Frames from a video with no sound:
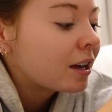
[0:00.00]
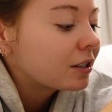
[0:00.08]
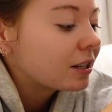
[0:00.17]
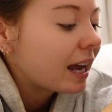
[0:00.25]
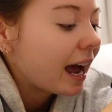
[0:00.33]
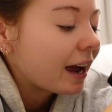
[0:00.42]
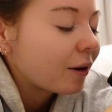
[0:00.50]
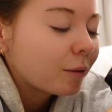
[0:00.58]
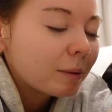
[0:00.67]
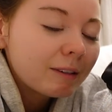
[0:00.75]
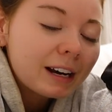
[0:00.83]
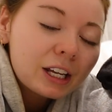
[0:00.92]
So yeah, it would
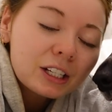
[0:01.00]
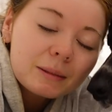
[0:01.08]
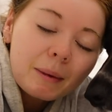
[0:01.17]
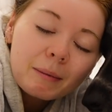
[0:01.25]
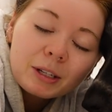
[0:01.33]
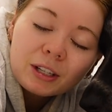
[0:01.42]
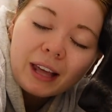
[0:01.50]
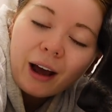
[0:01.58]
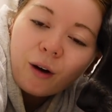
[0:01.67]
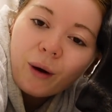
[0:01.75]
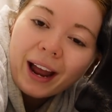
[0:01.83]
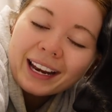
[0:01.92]
be really good to maybe do
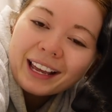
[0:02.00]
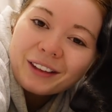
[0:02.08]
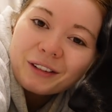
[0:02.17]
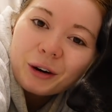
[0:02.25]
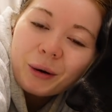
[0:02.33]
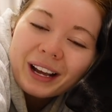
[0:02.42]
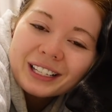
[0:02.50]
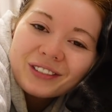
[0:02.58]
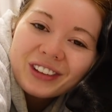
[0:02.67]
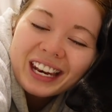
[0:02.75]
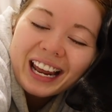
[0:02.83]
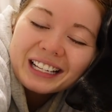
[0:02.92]
that, or any other requests
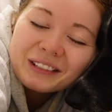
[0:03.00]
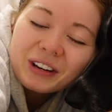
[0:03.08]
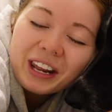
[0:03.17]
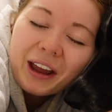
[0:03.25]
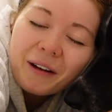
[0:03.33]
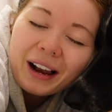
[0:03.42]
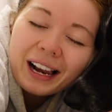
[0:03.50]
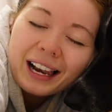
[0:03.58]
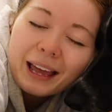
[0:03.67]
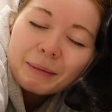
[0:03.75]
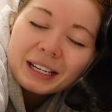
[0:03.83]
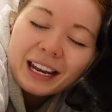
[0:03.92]
for the next video,
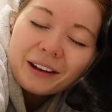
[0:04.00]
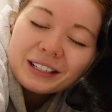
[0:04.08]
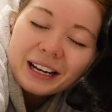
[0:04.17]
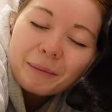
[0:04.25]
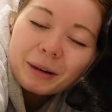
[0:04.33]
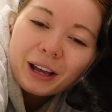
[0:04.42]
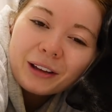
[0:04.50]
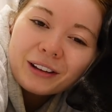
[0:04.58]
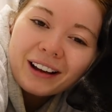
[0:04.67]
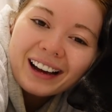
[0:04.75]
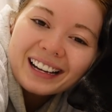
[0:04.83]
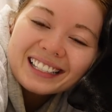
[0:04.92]
let me know down below, you
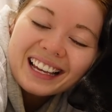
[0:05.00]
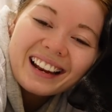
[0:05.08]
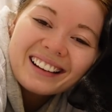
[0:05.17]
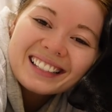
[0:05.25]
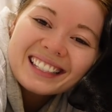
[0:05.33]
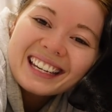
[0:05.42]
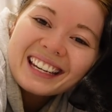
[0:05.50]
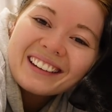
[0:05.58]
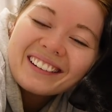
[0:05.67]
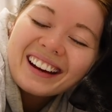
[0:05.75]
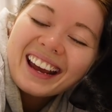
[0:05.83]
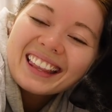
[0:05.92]
guys, and I'll see
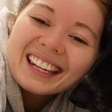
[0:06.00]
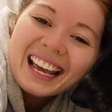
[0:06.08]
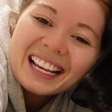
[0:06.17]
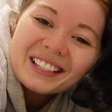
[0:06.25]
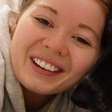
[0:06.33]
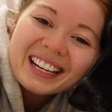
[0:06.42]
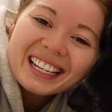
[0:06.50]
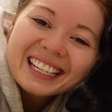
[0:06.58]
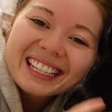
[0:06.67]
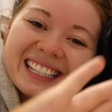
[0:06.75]
you in the next one.